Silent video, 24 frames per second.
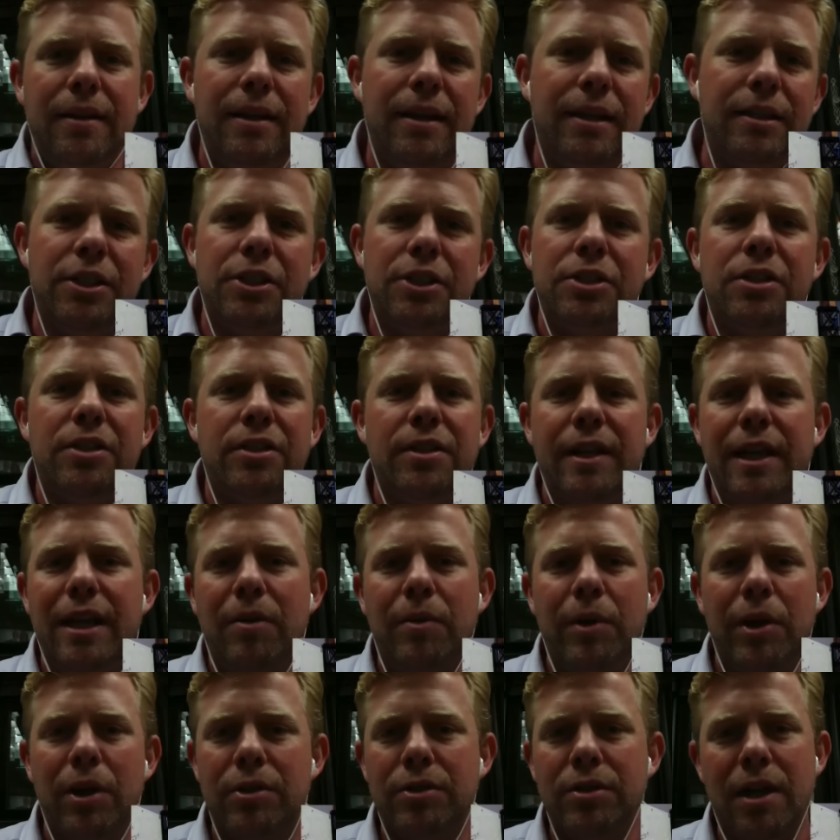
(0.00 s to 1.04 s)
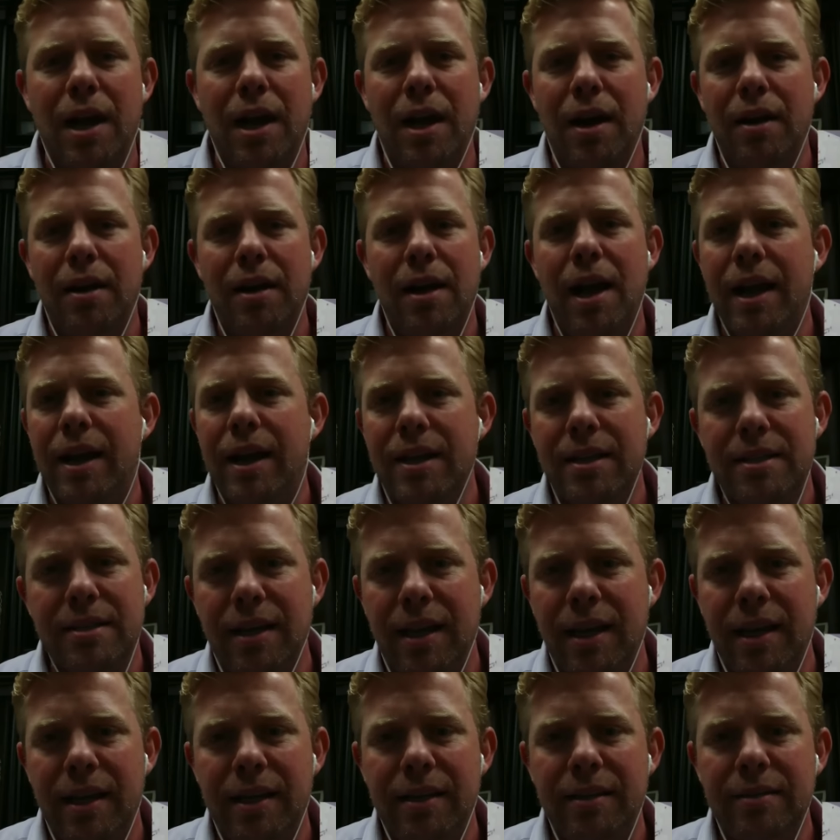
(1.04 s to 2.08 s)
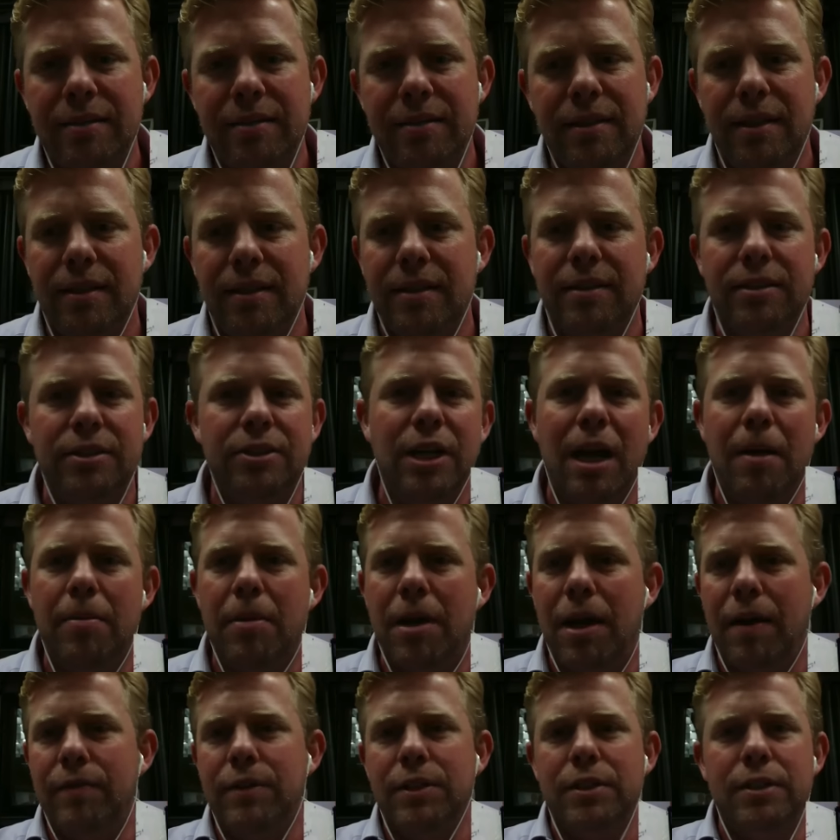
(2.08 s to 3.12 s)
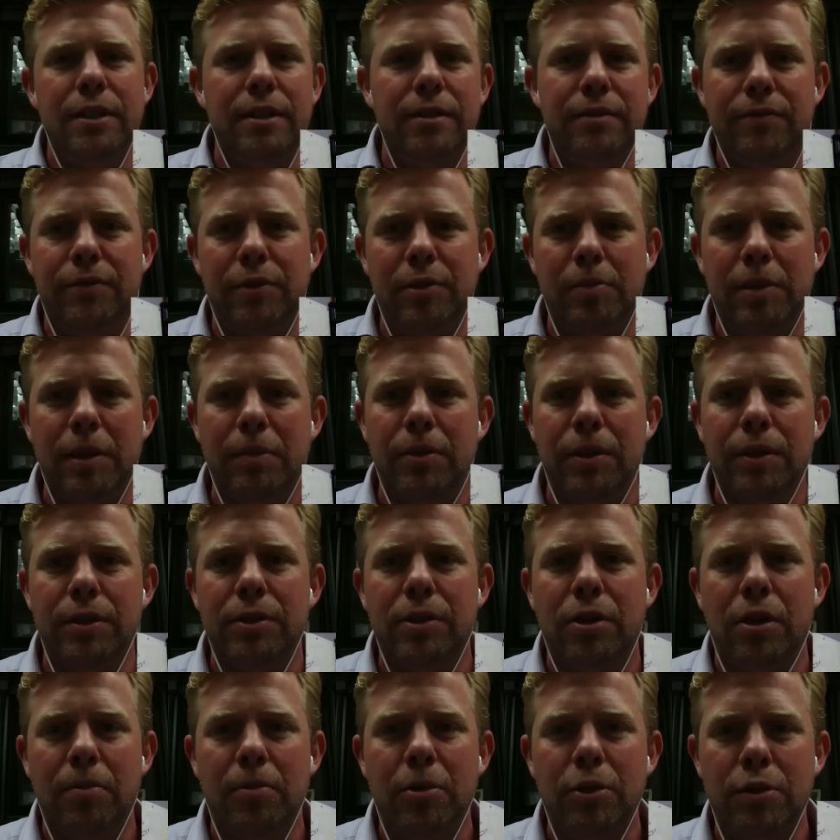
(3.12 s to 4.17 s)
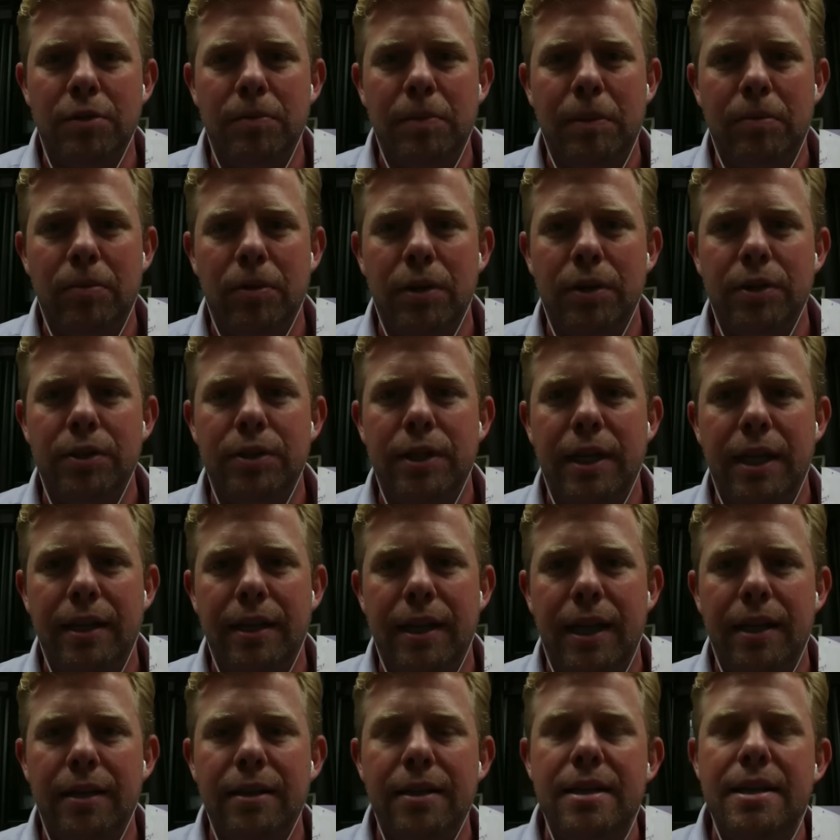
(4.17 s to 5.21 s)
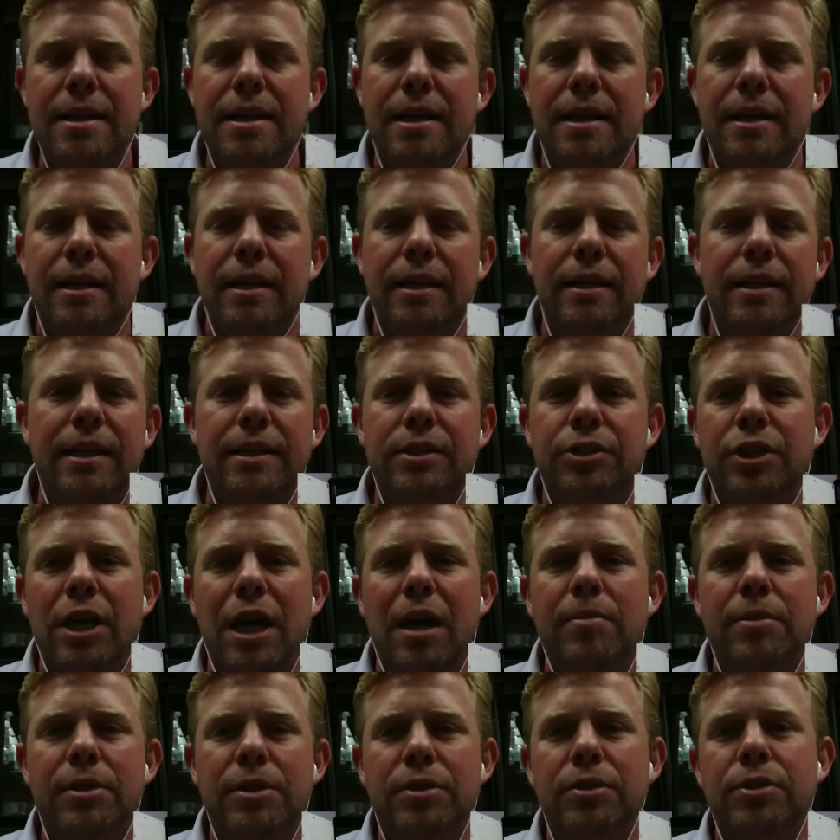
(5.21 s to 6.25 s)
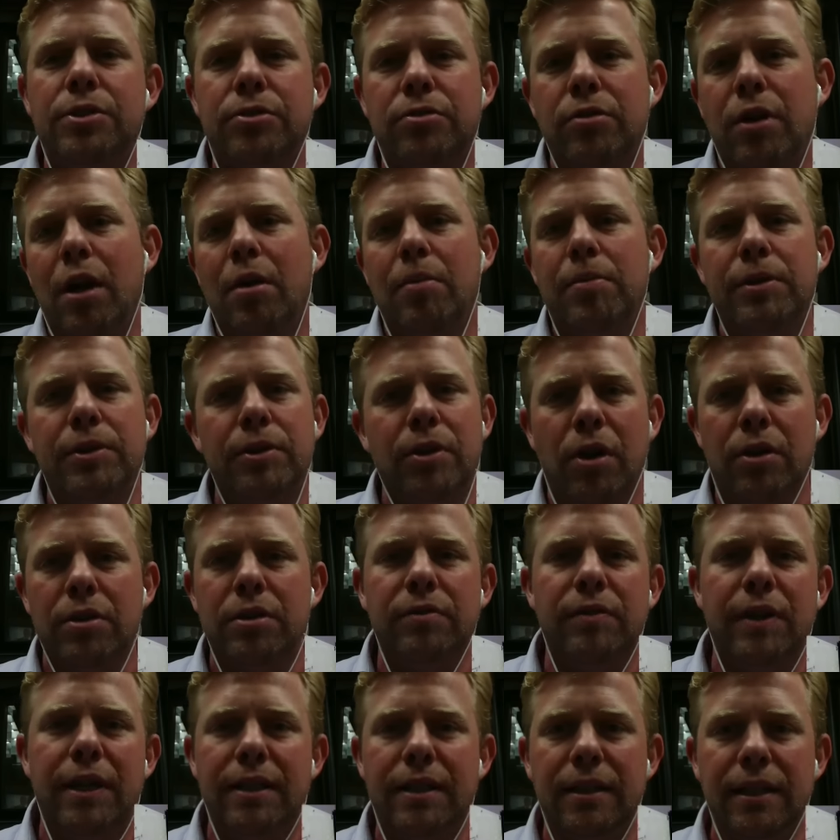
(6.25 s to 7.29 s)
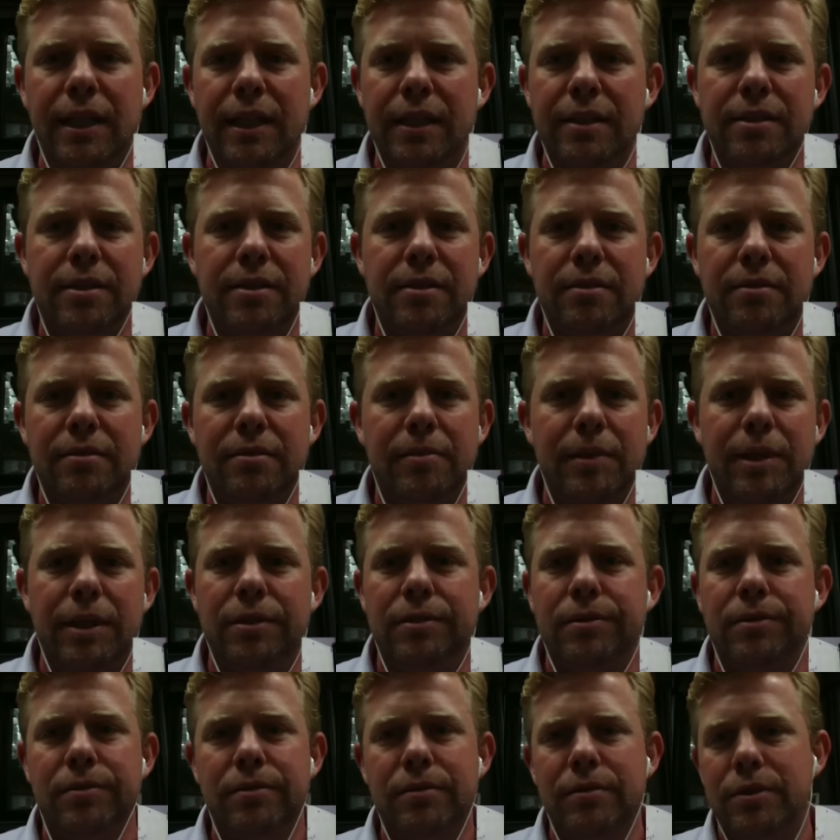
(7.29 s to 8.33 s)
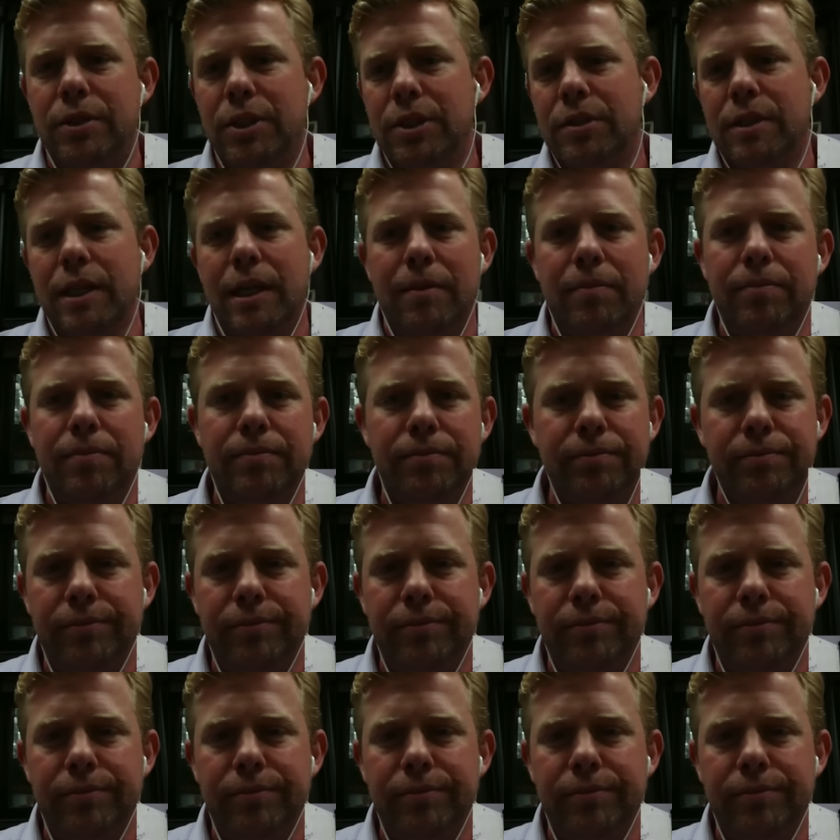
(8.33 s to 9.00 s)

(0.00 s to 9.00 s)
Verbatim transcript: In addition to that, we also hired an ISA, and his job, obviously, for the people on this call, most of the people understand that, his job is to scrub and cultivate the leads because just like